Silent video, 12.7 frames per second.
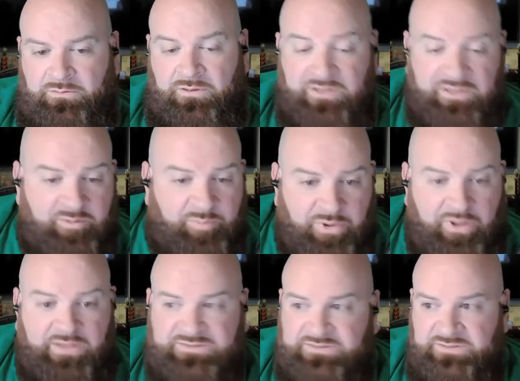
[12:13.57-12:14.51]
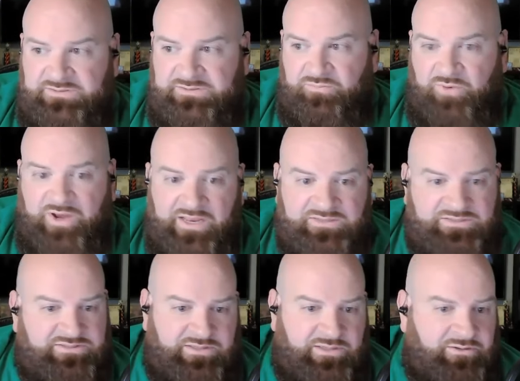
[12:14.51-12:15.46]
Aaliyah Boston's range
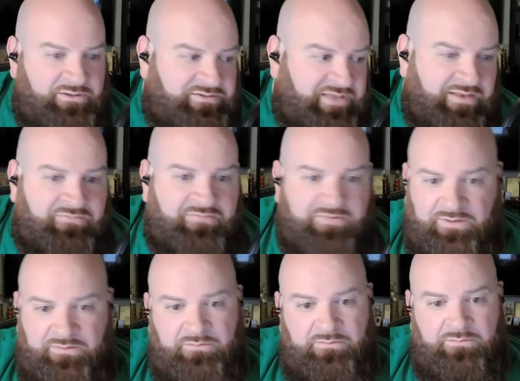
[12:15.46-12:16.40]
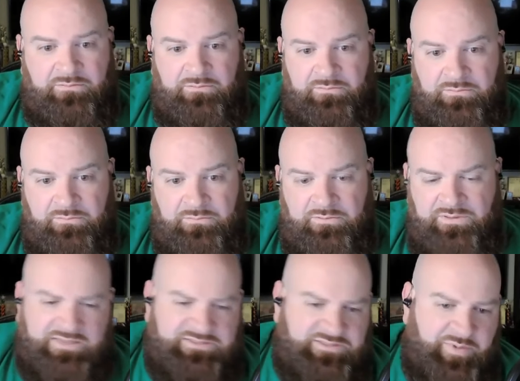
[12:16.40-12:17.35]
is literally 10 feet.
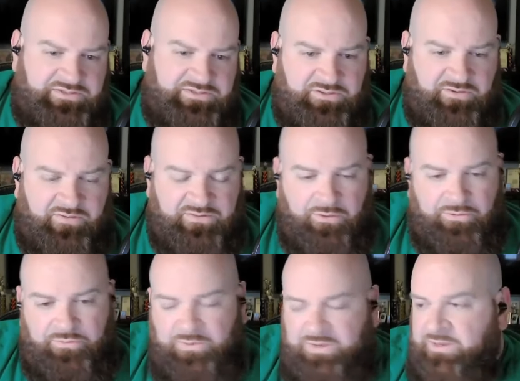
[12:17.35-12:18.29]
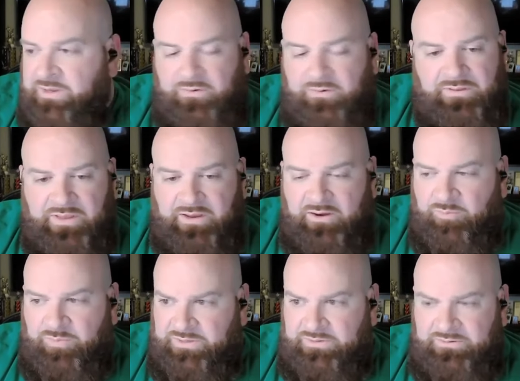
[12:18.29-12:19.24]
Yeah, she makes a three here and there,
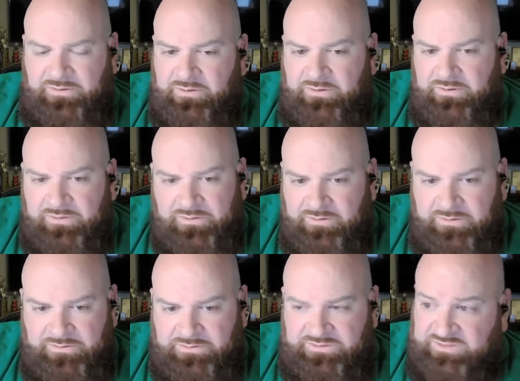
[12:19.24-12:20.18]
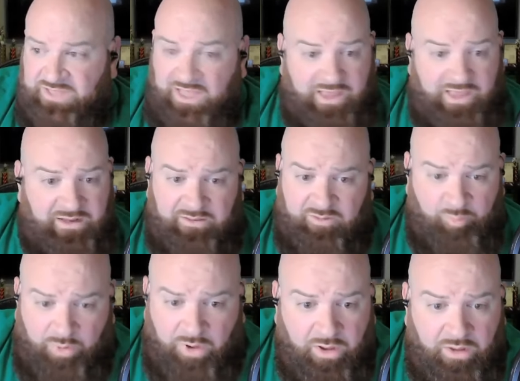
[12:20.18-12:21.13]
but she's not handling the
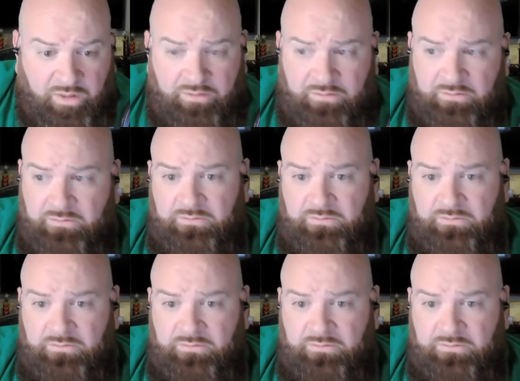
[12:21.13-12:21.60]
ball.